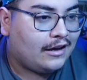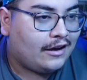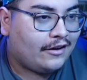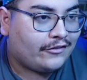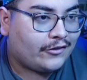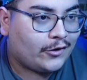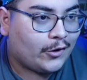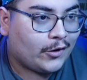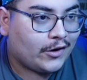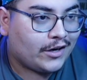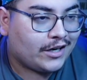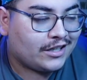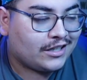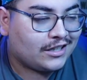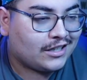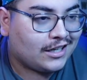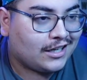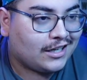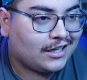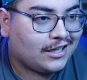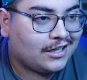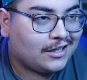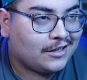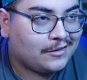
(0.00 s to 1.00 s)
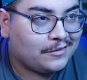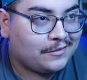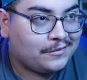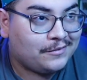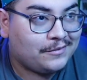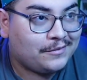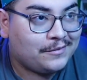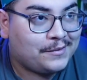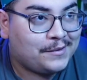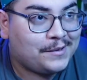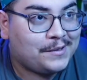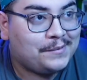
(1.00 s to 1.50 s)
of course, uh,
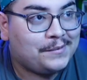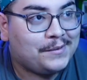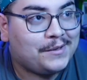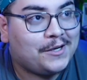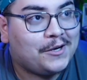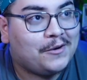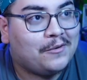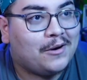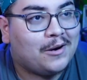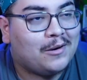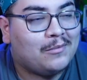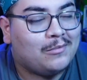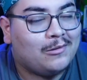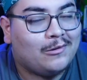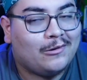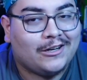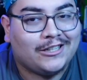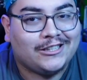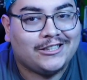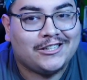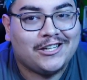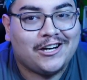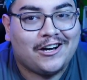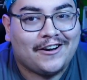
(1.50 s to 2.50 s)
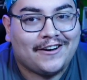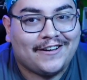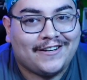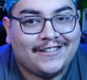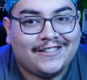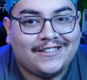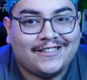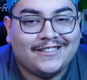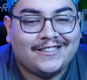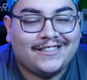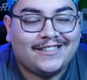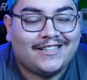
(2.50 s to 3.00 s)
we we know our boy
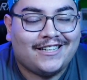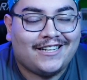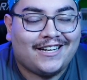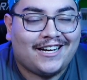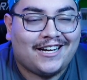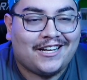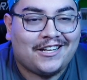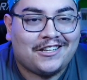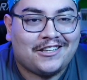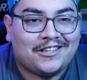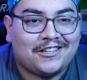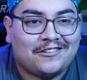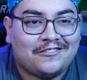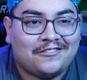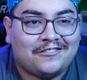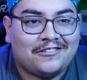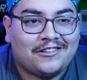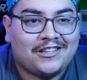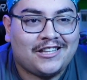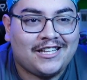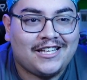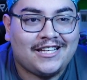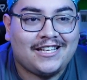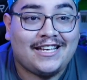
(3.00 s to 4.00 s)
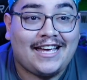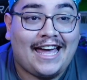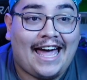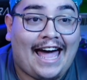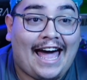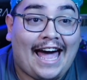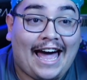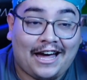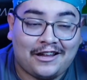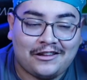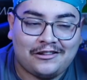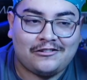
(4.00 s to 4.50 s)
John. Uh, so seeing
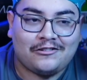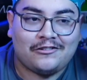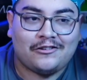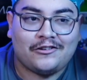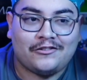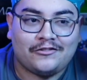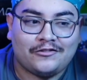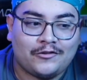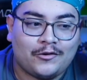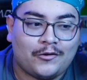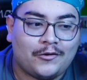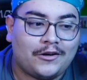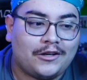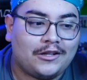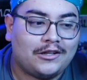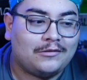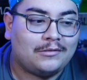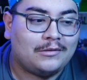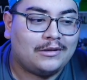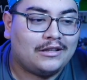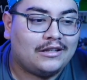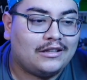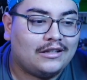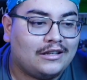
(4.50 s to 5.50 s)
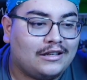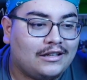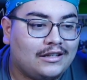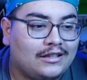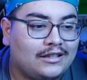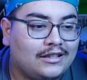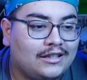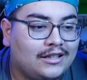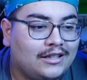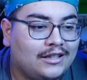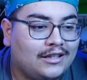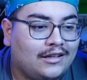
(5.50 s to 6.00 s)
Astra, of course, was
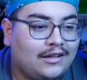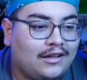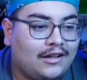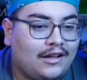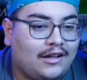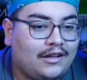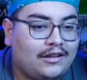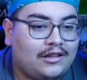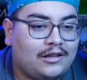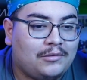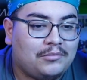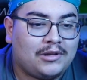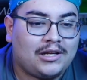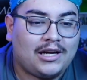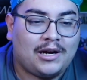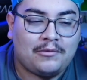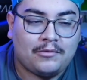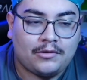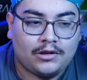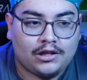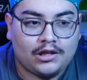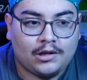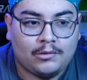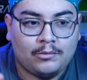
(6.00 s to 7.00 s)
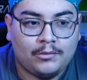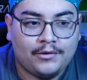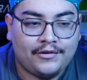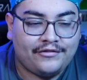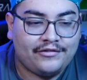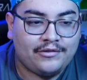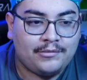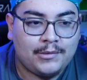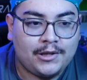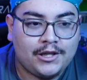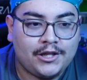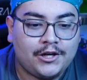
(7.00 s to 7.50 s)
uh, something I was somewhat
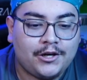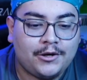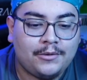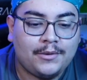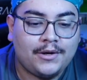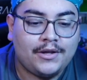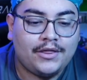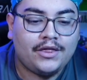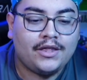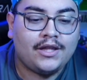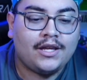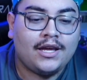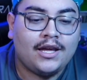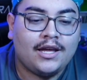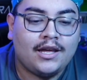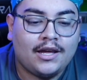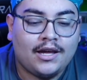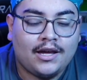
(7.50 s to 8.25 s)
familiar with.